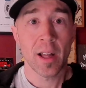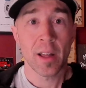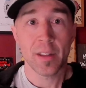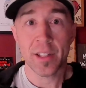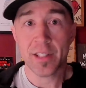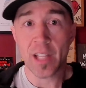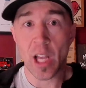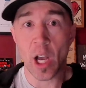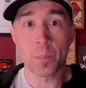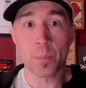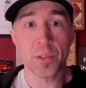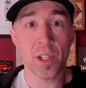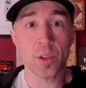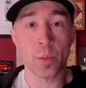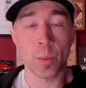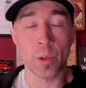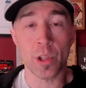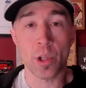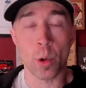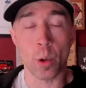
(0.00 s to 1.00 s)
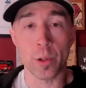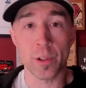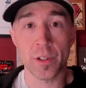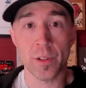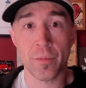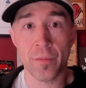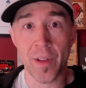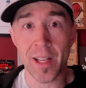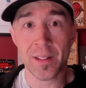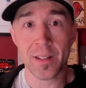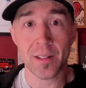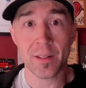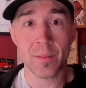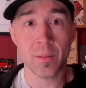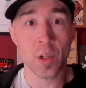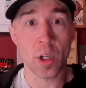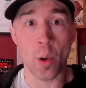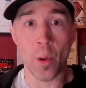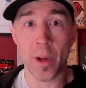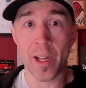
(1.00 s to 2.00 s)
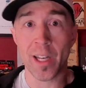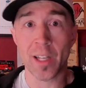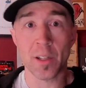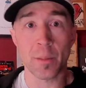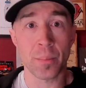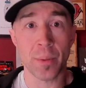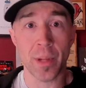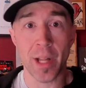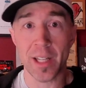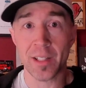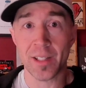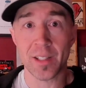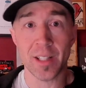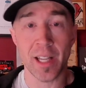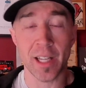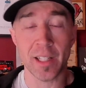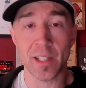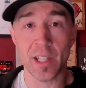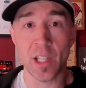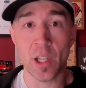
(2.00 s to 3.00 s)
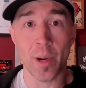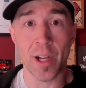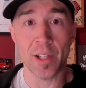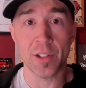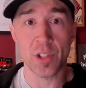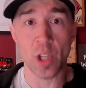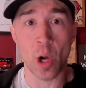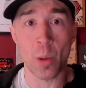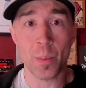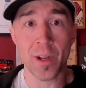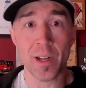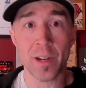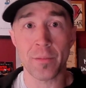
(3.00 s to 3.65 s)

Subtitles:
This helps us with course fit, going to places like the US Open.